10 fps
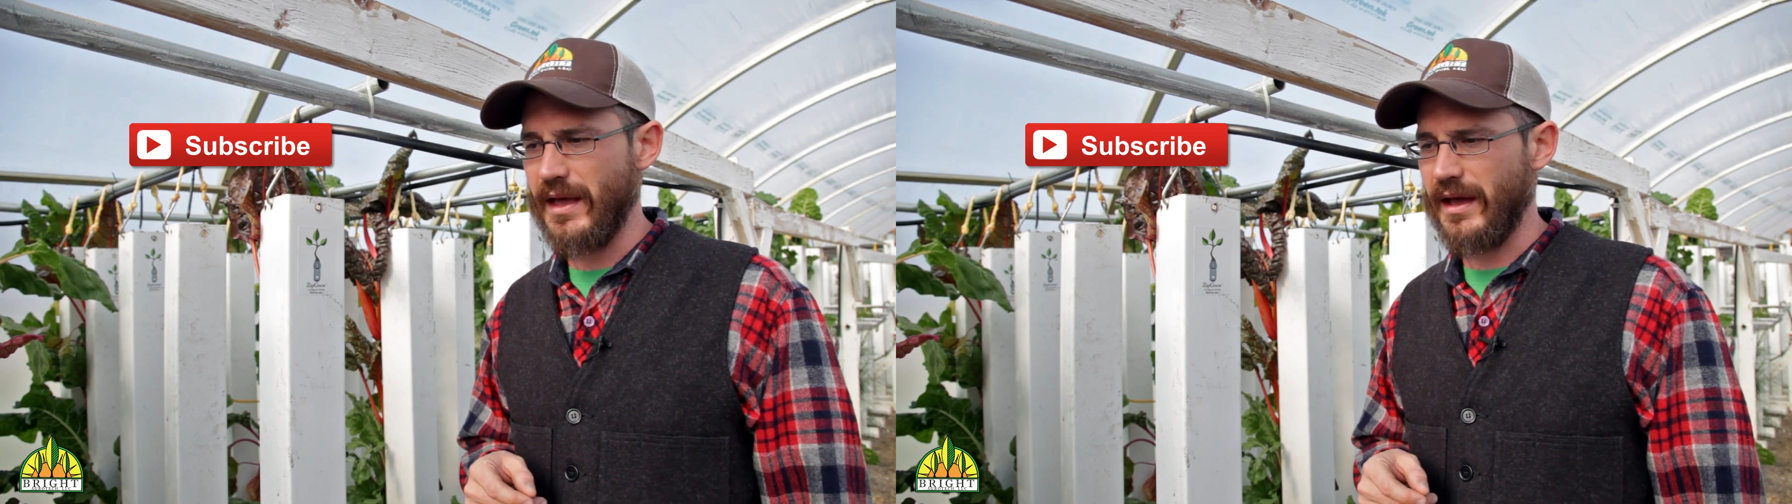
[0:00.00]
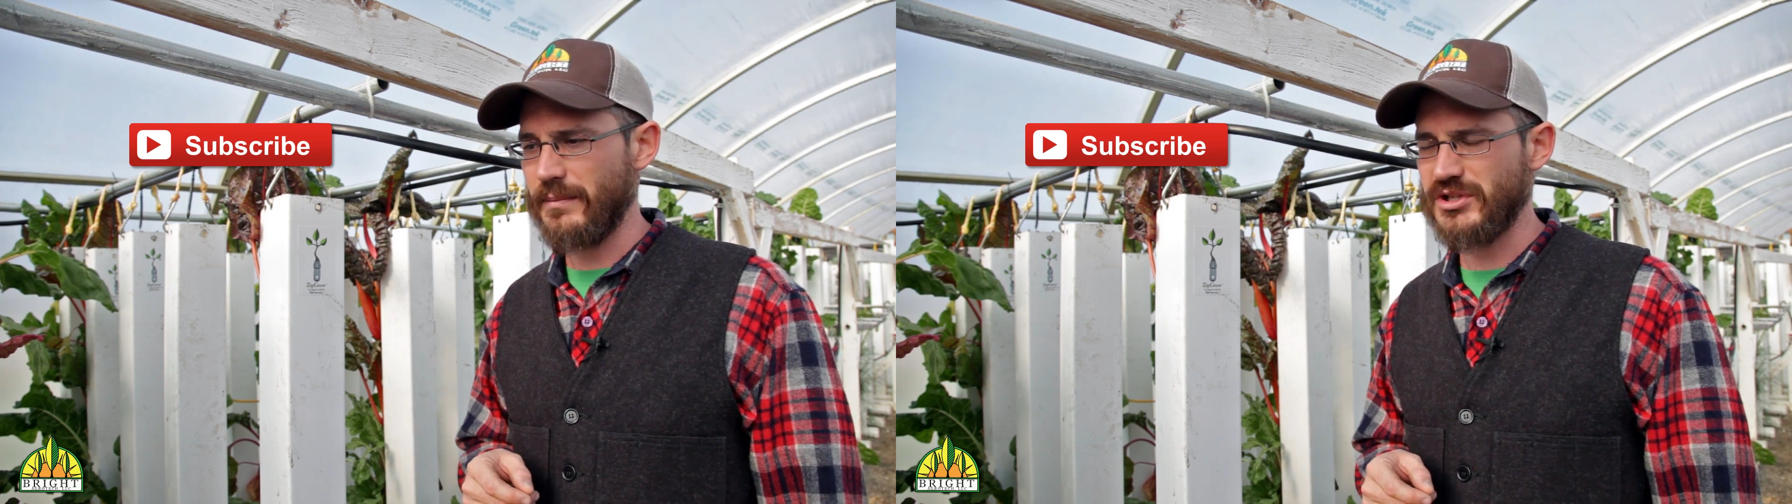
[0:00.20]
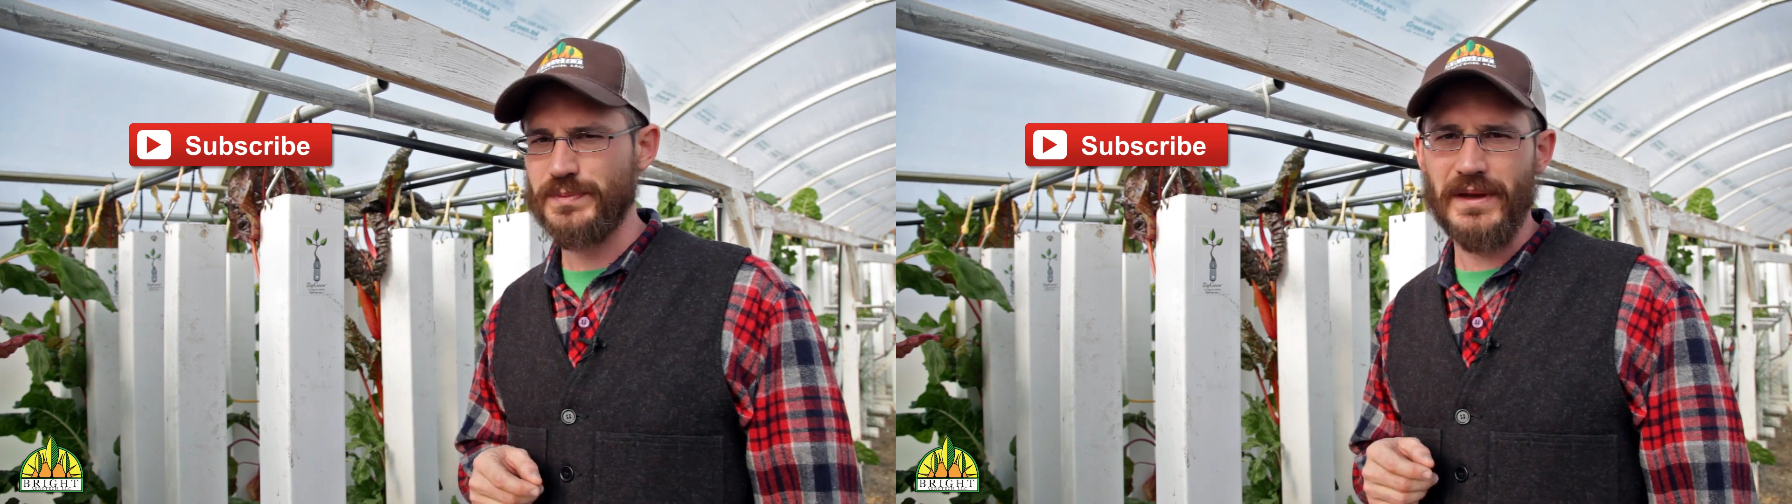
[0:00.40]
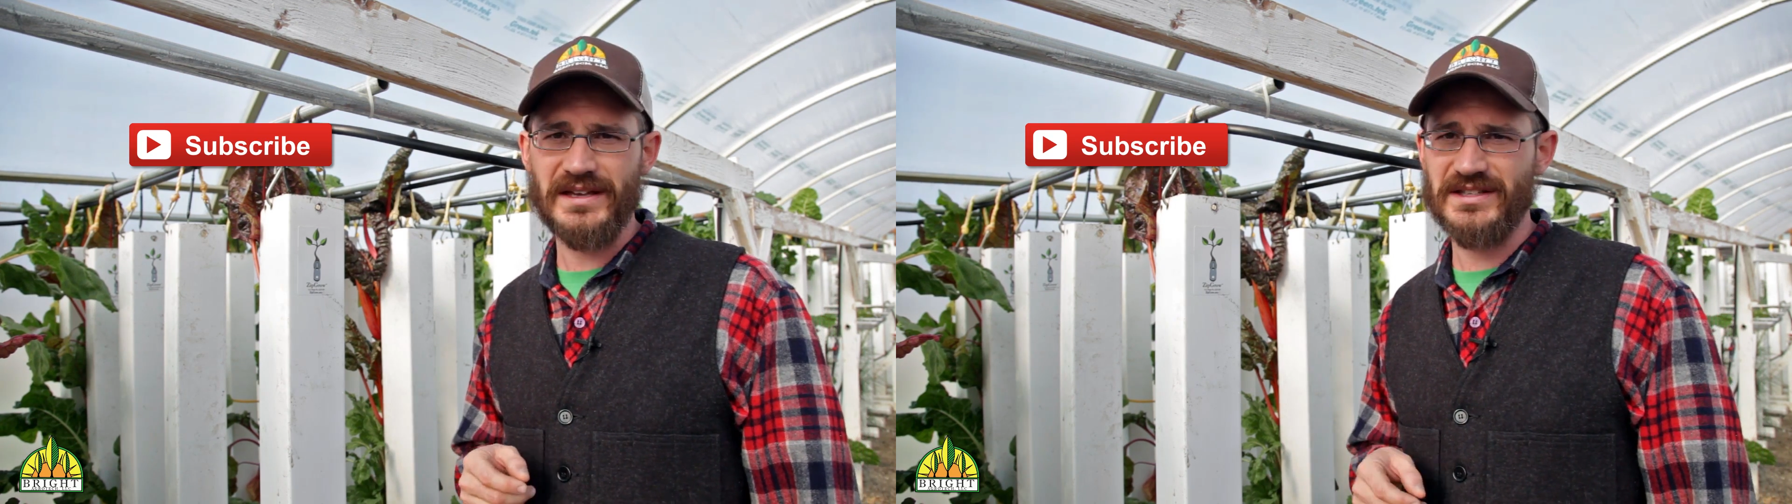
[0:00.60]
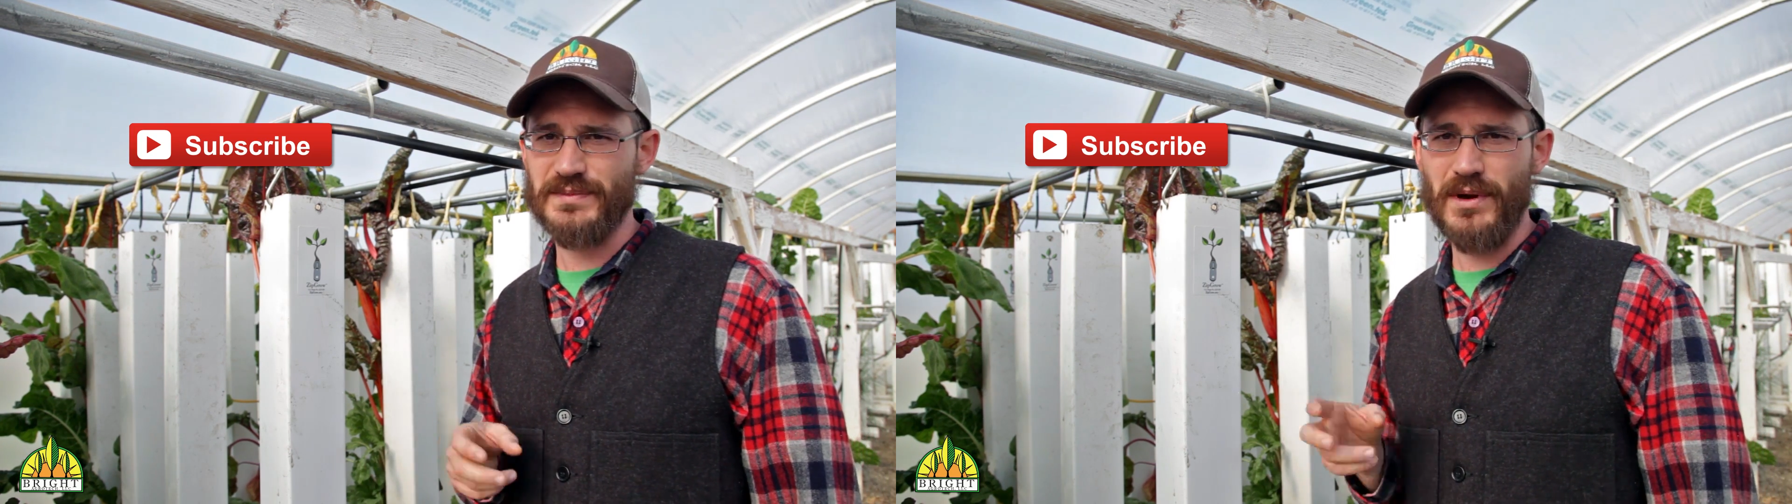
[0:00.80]
um, just
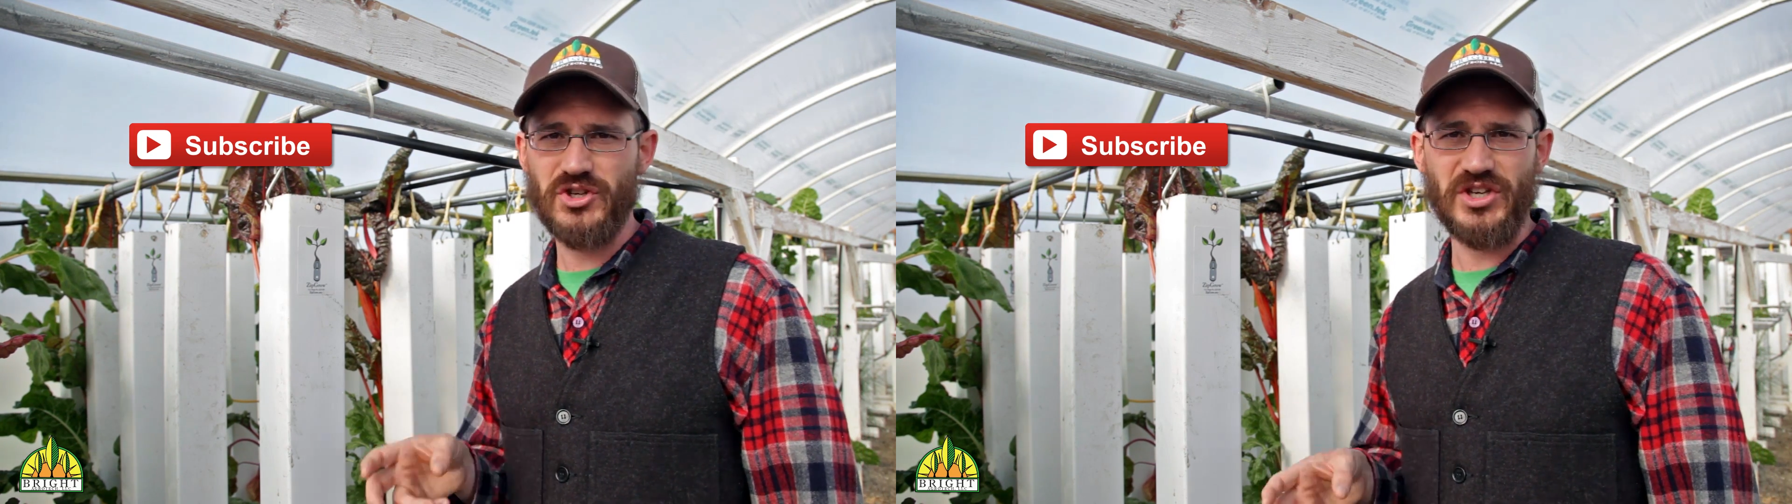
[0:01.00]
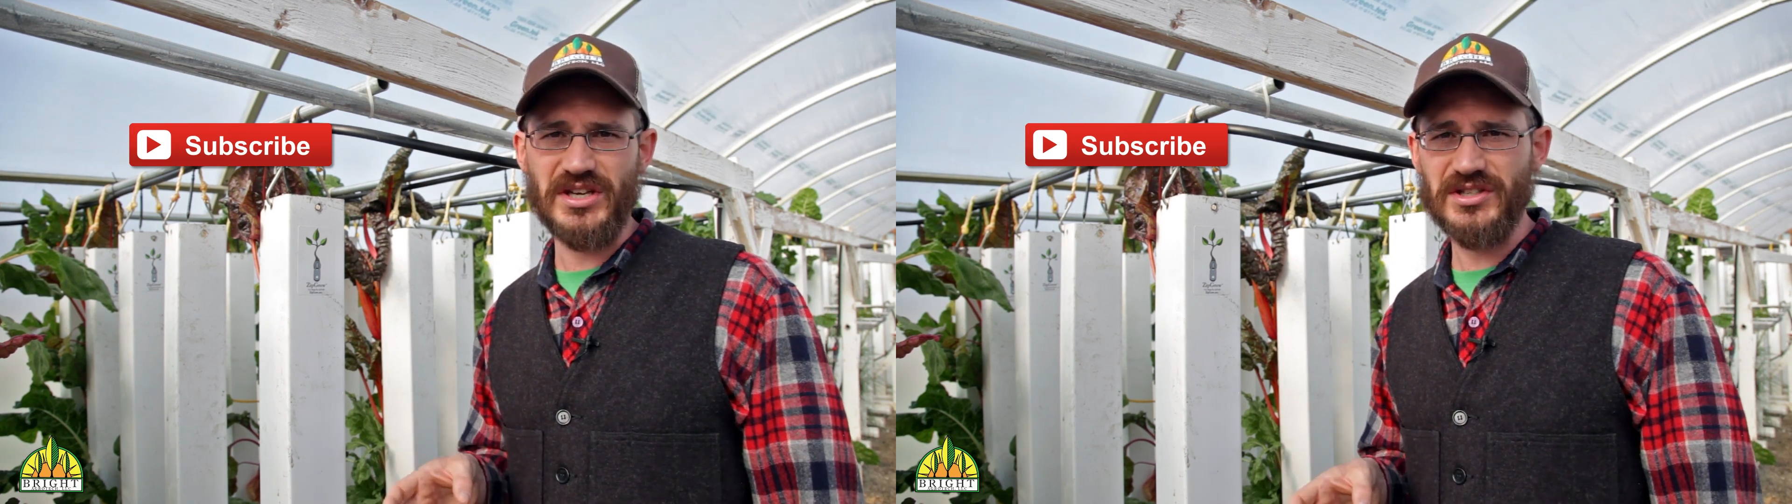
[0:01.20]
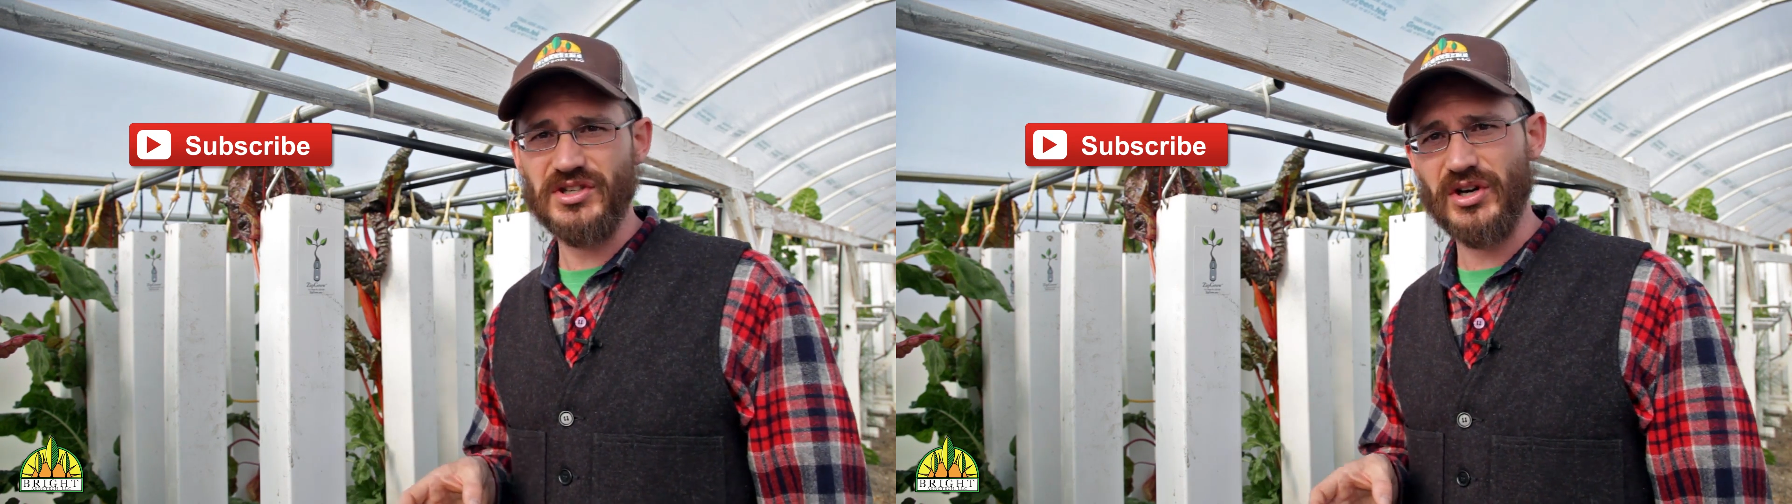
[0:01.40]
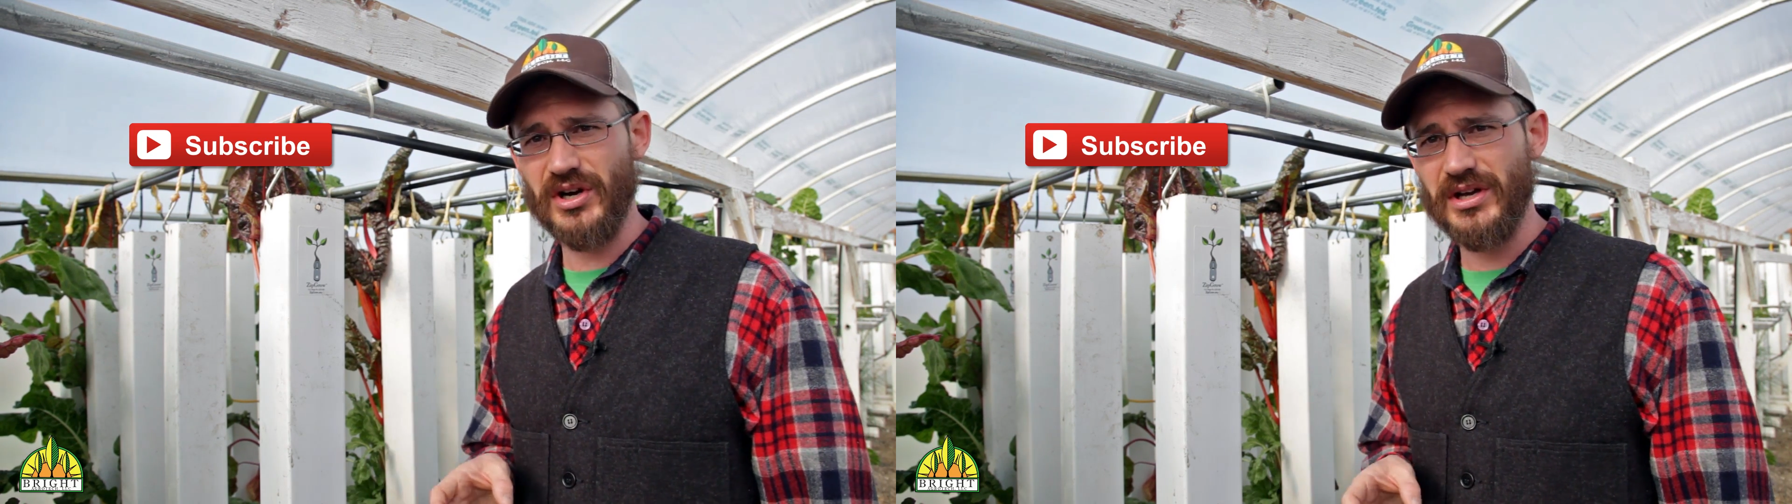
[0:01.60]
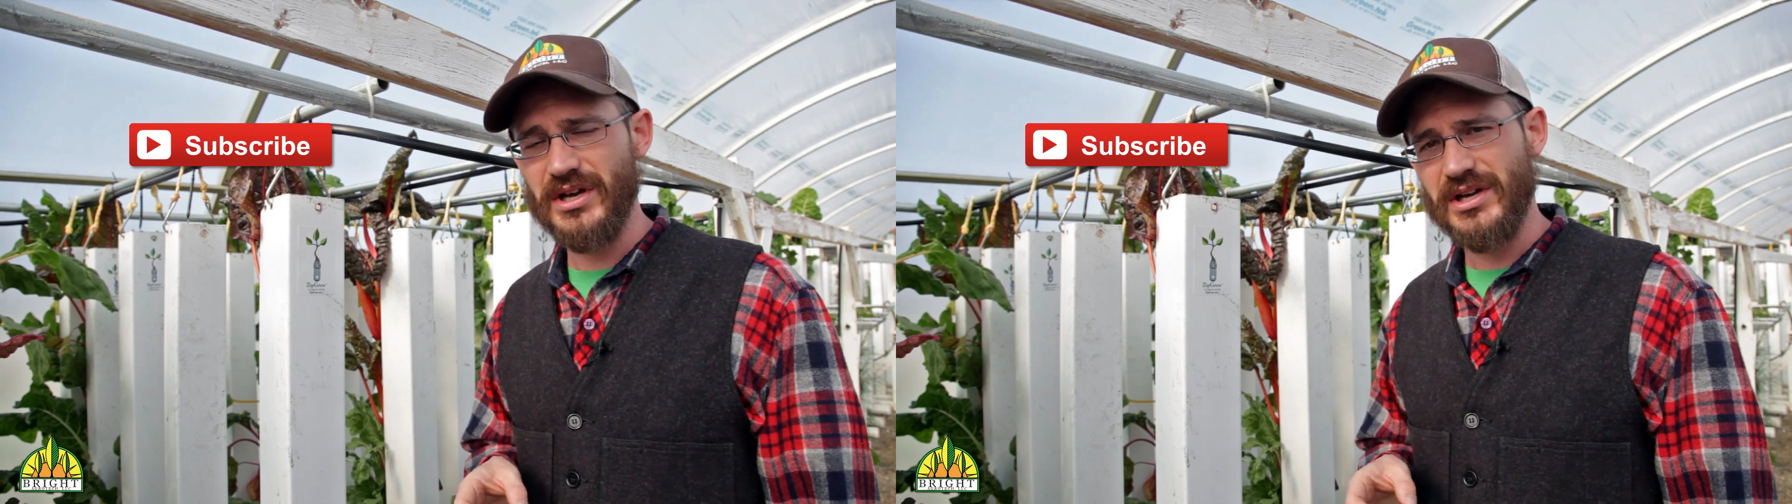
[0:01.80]
because it's much easier